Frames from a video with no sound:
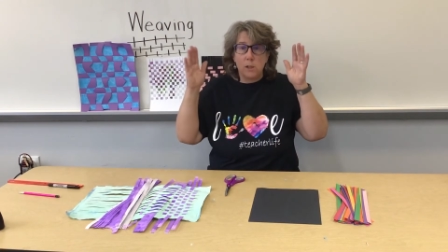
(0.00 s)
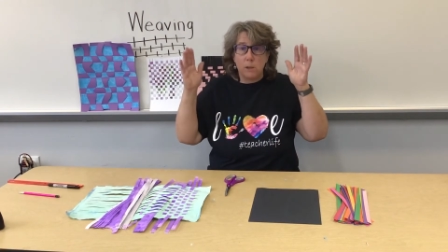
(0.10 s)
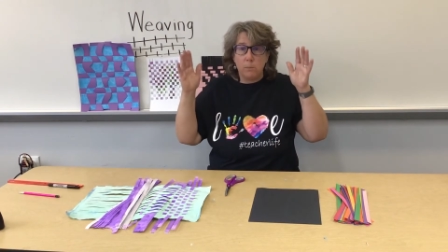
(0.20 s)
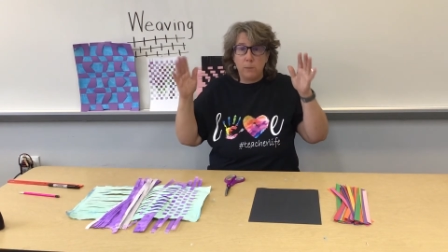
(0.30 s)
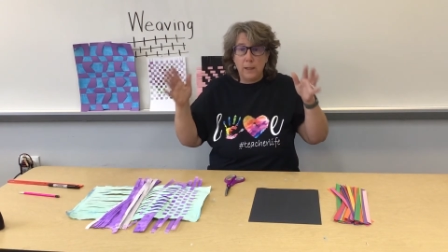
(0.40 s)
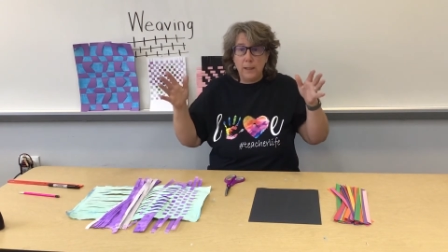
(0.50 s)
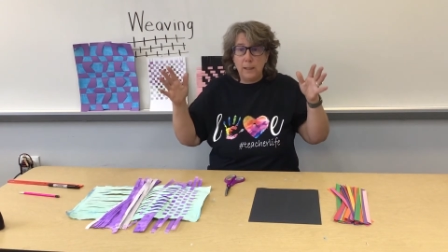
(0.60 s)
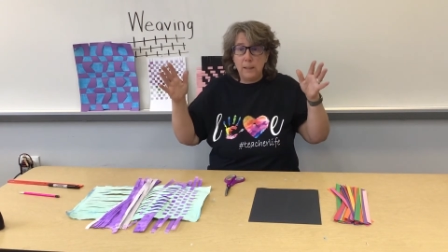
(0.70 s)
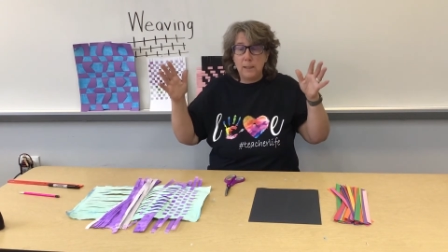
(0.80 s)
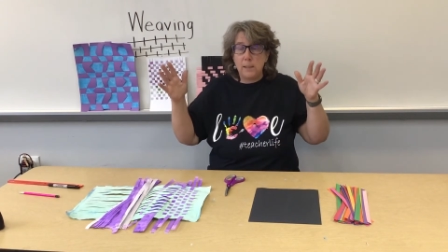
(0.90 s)
and
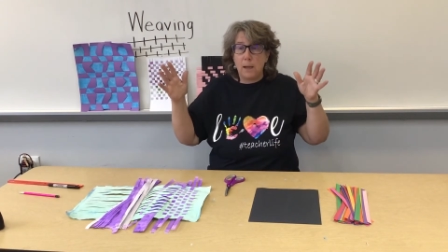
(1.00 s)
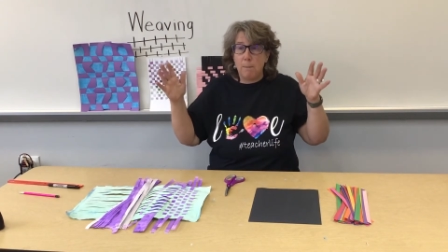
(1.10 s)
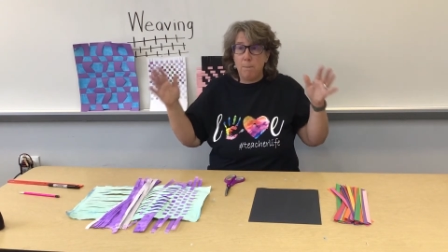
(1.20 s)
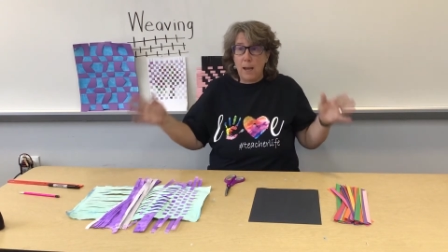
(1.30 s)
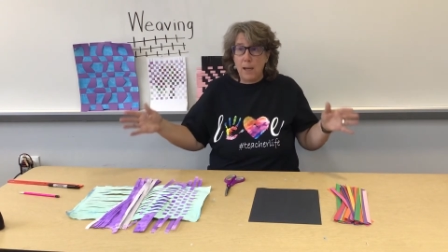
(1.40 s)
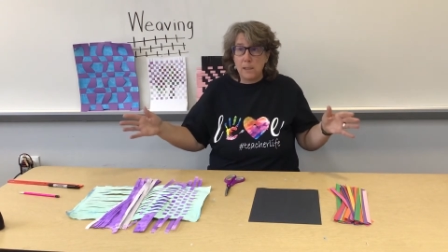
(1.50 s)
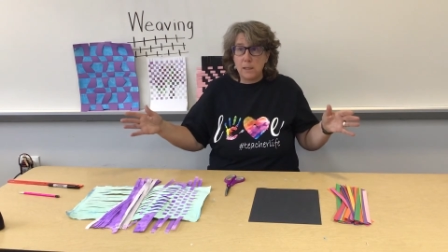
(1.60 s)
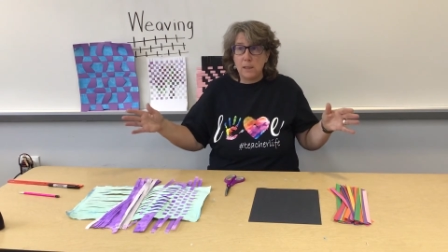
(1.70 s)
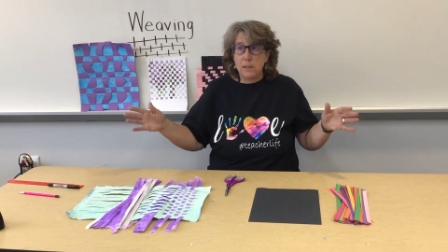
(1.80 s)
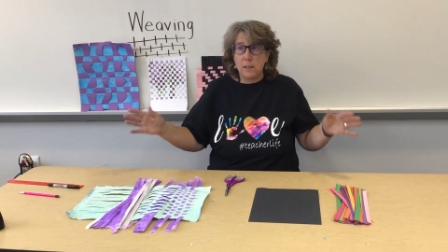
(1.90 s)
blankets and
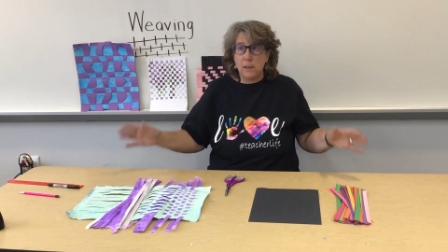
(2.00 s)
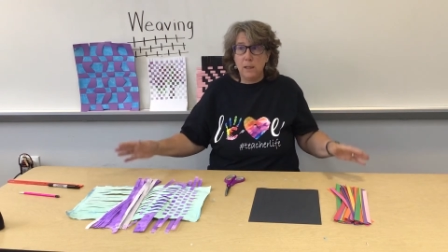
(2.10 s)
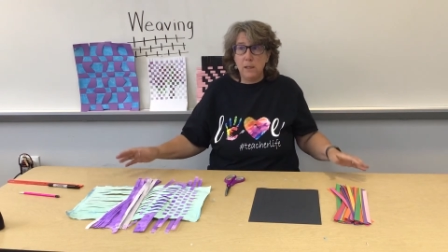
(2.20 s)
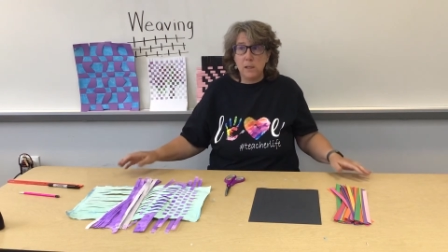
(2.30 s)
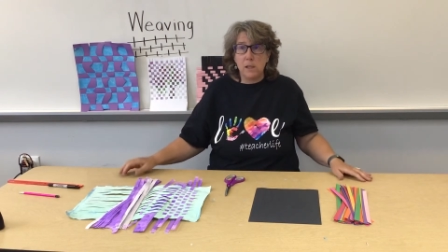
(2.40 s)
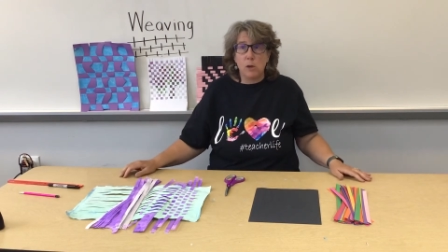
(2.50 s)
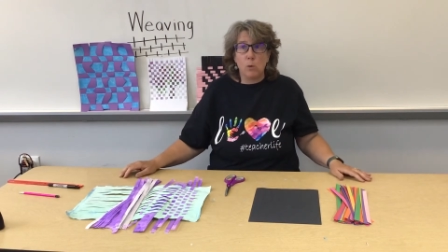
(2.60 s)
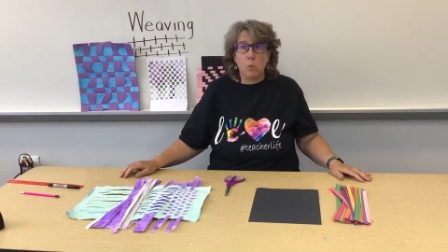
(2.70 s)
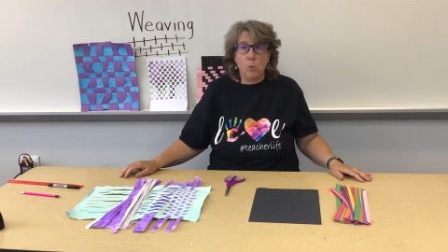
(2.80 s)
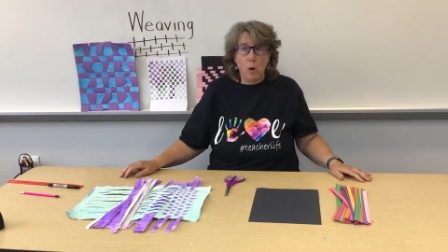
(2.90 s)
baskets and things that are
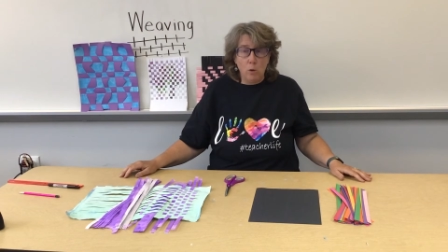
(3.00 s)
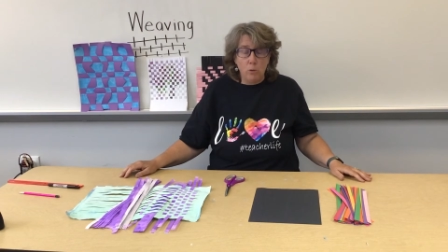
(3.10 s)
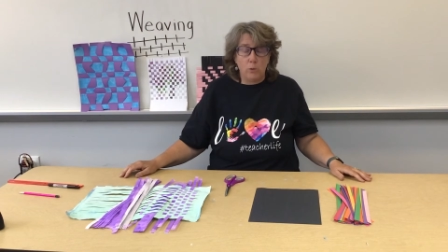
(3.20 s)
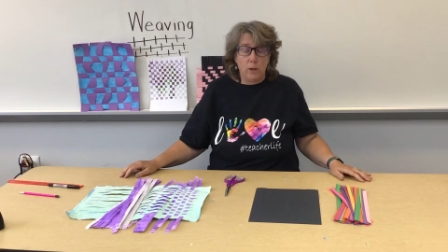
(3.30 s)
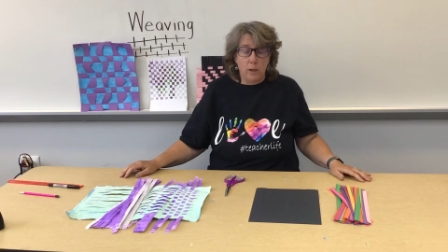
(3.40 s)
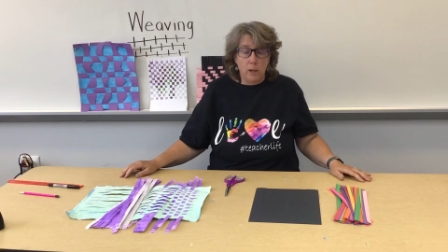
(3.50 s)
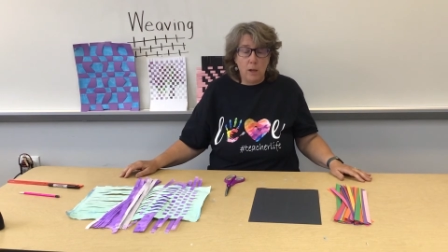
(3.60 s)
woven,